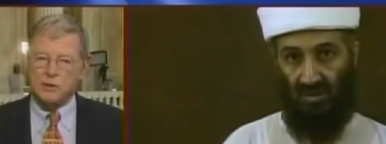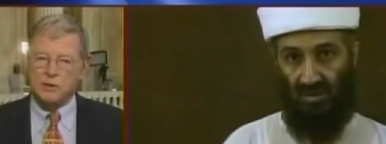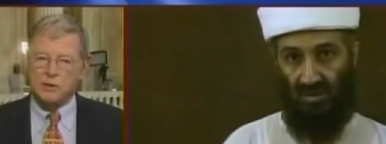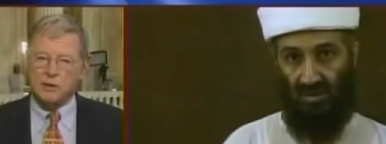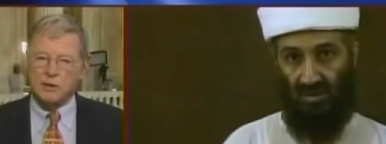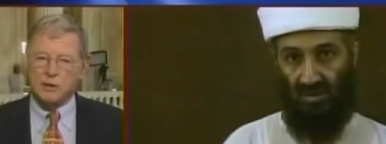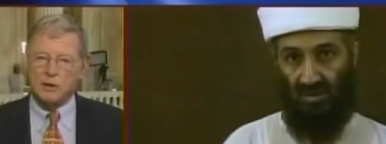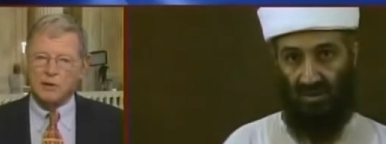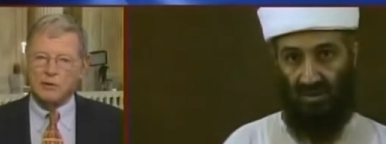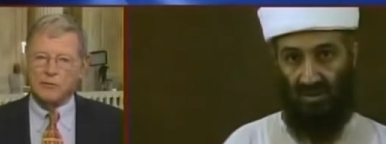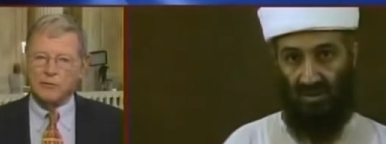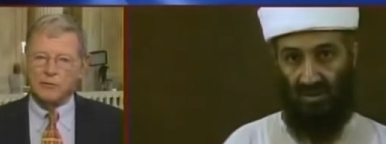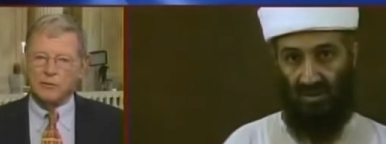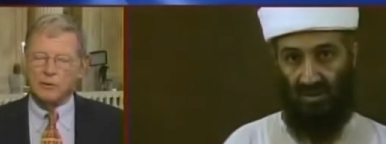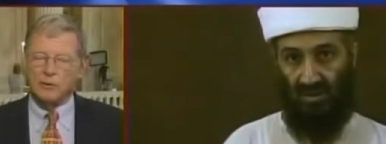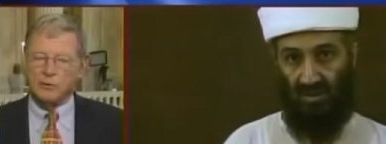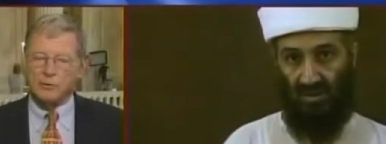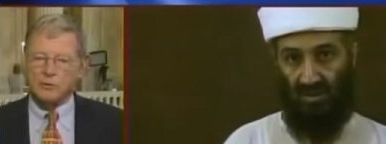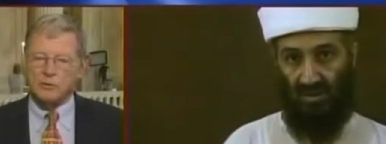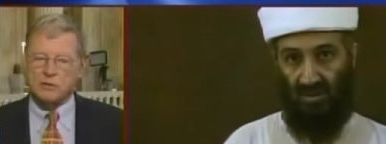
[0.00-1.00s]
Speaker 1: of
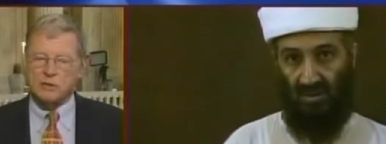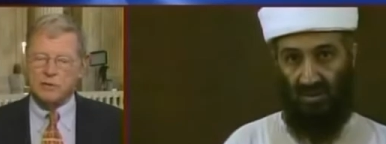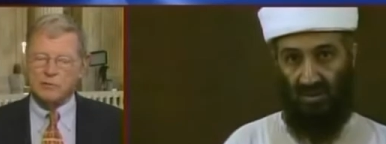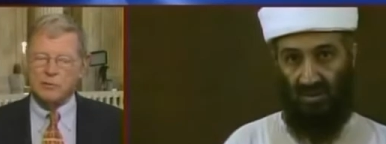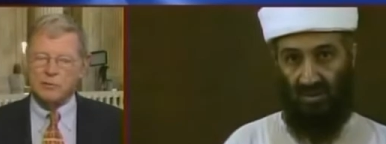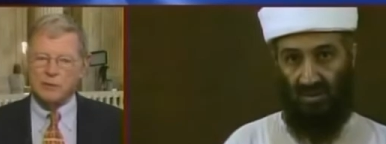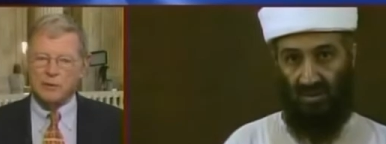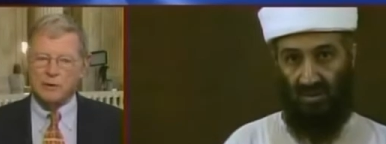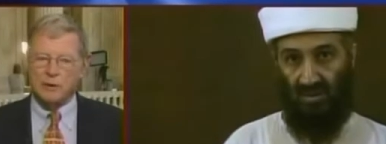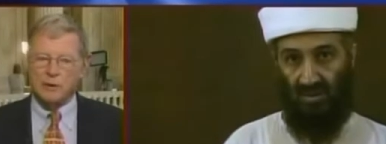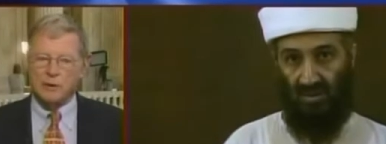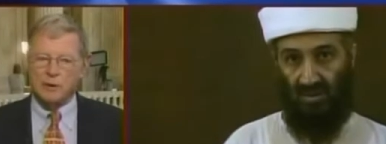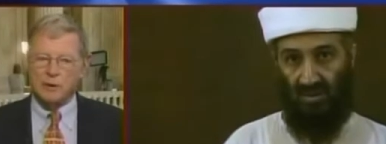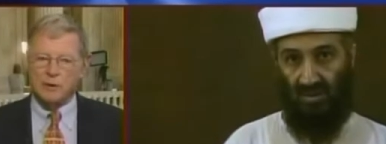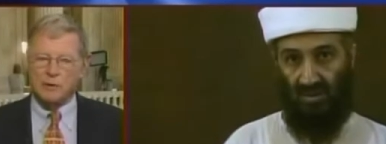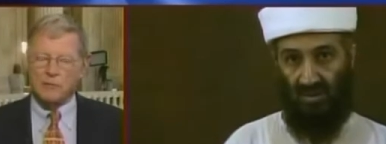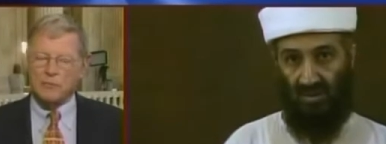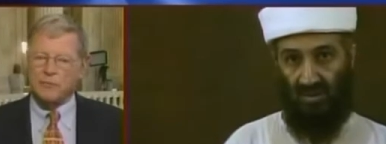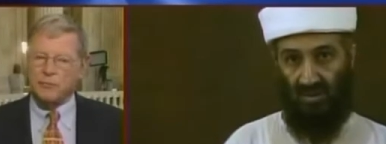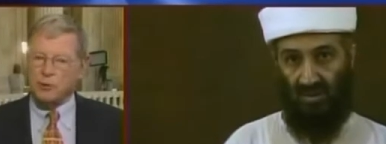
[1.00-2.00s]
Osama bin
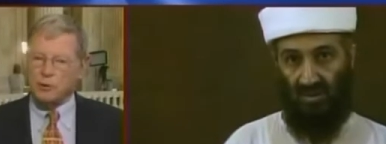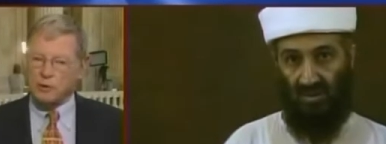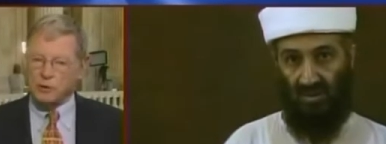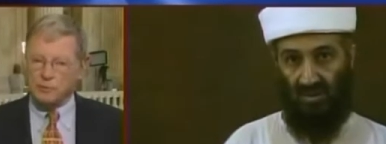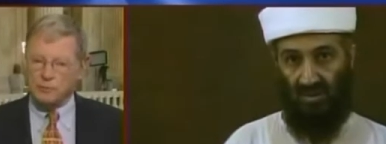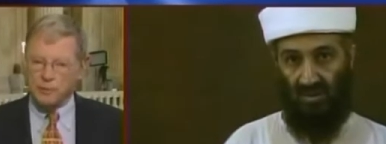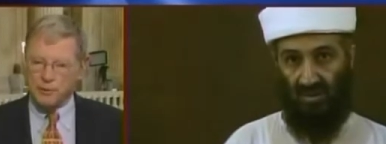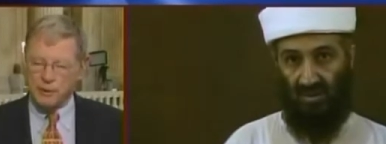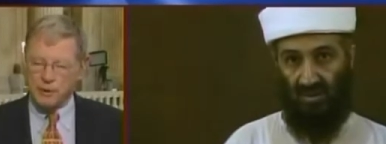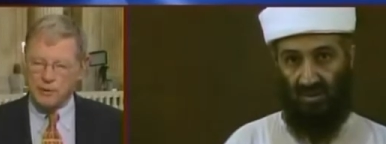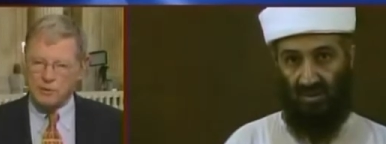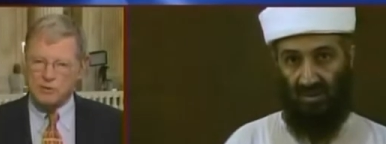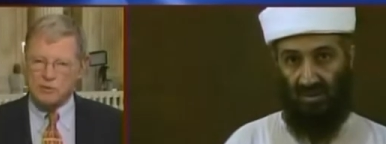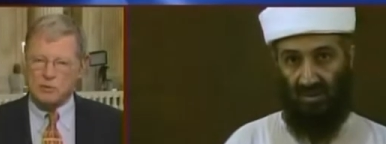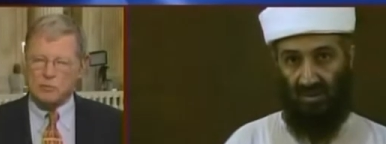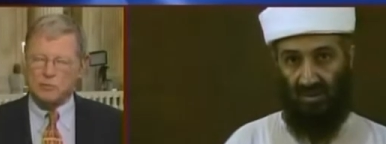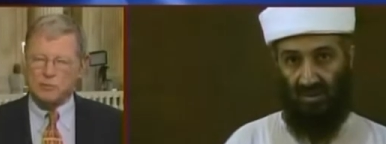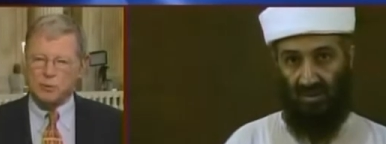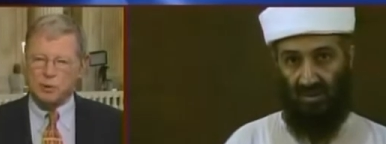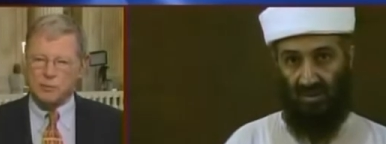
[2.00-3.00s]
Laden for
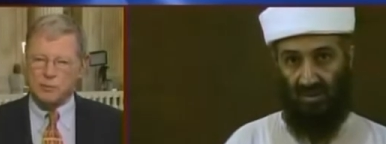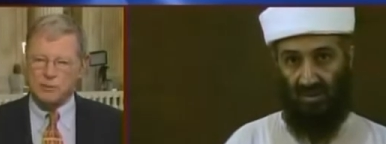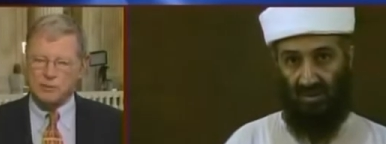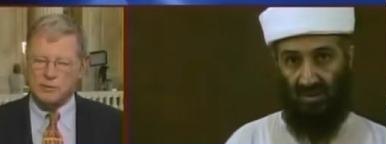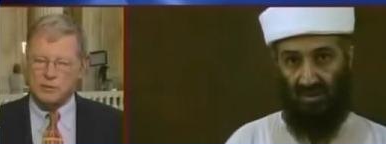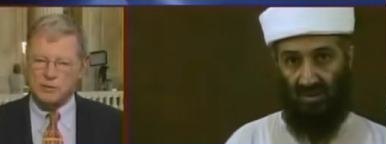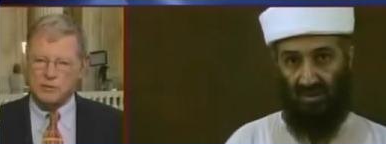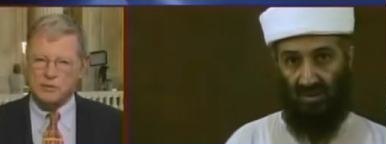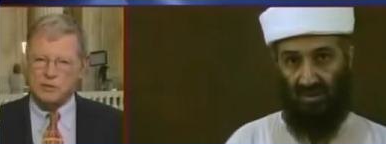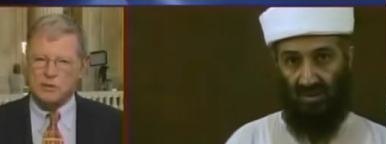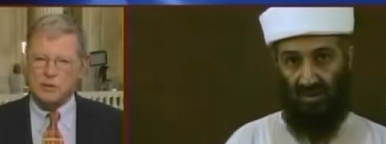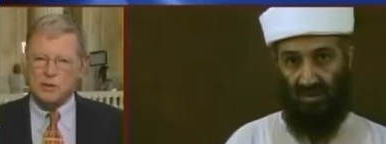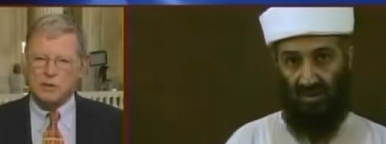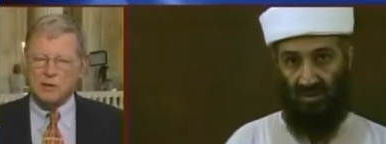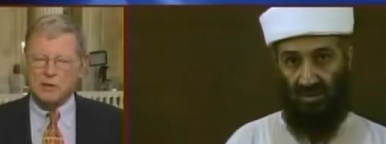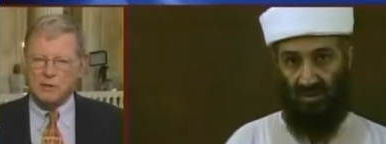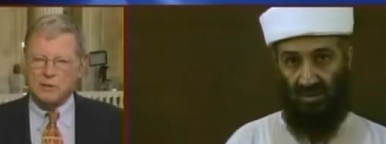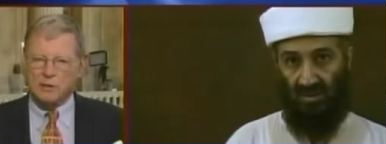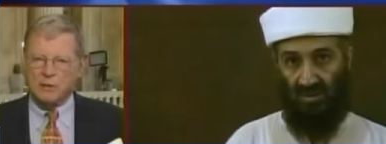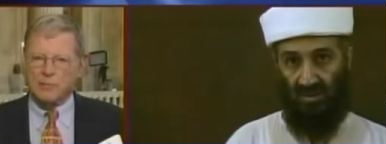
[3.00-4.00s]
comparison purposes.
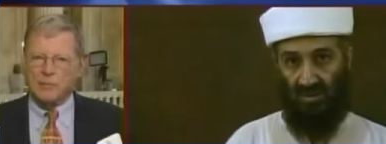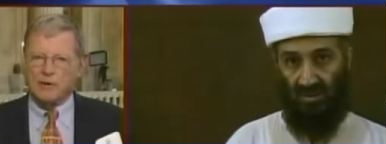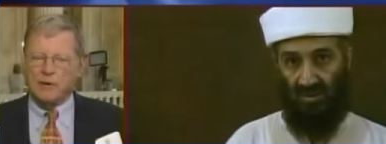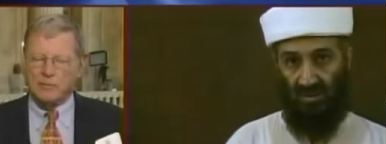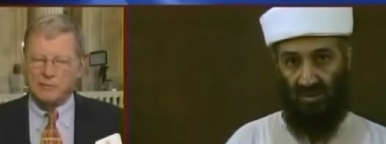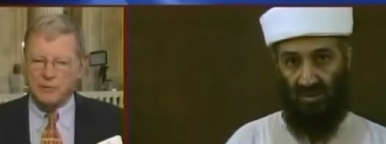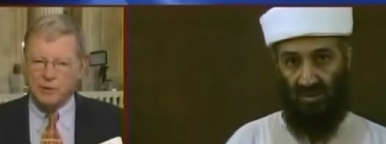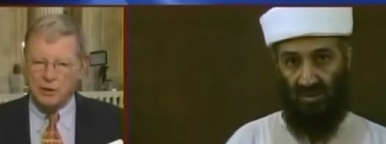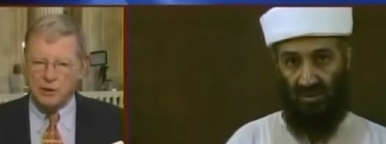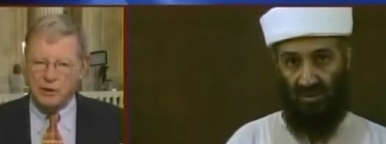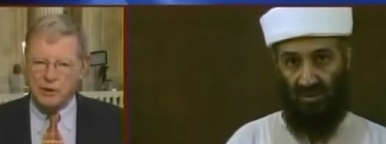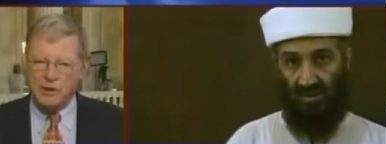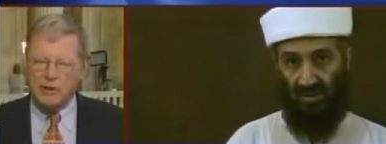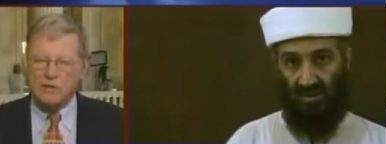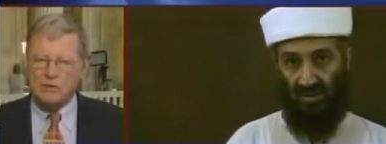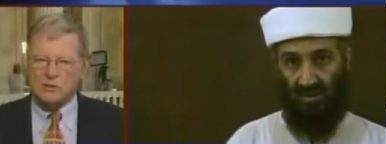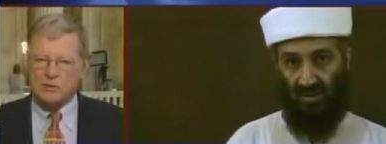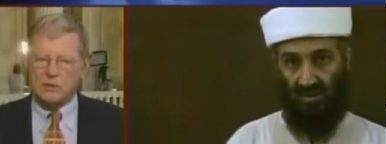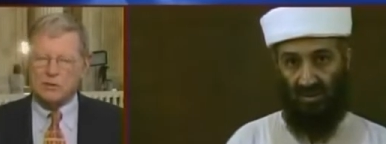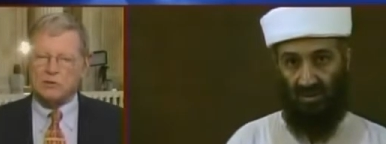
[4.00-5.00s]
It made it very
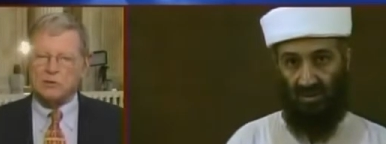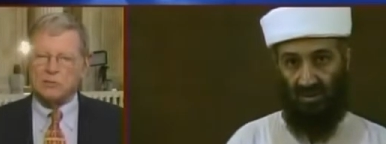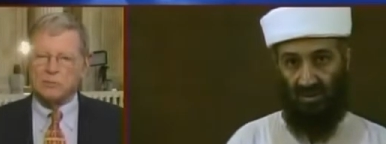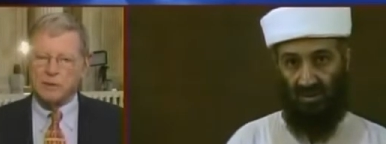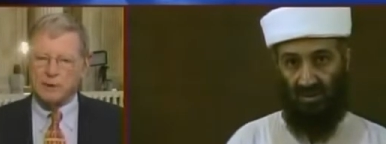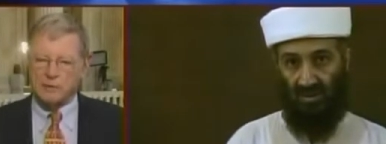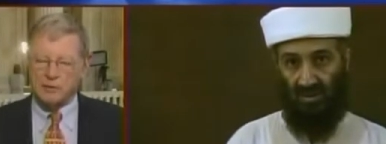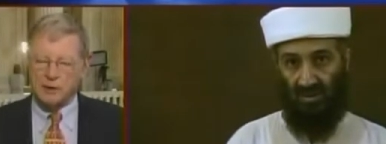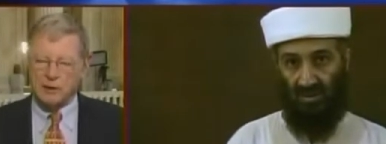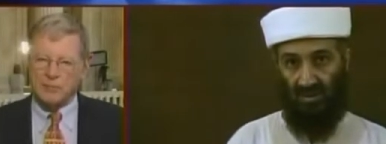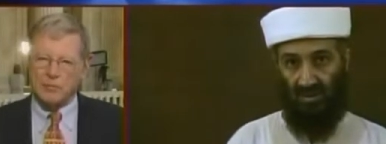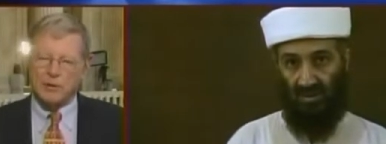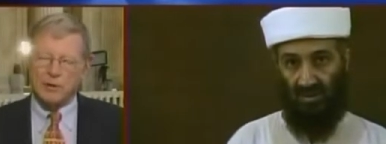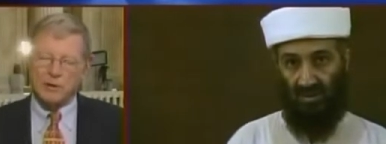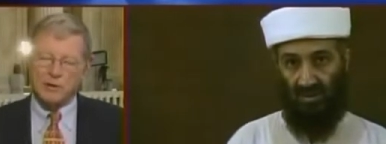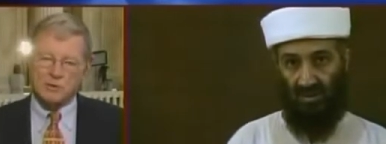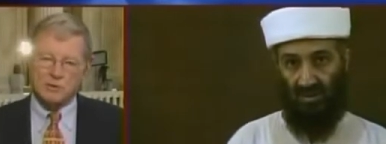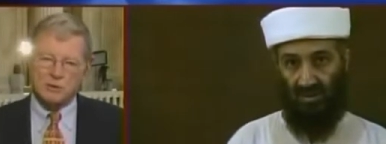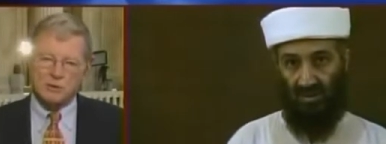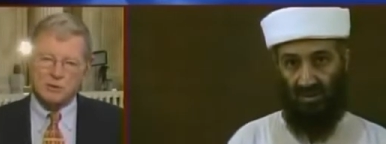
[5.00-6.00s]
easy to make that
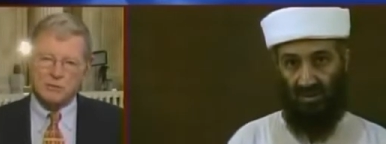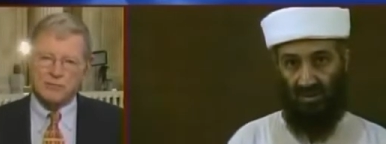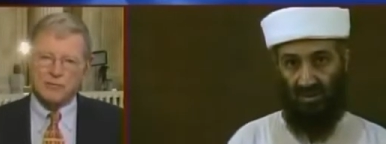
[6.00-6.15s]
positive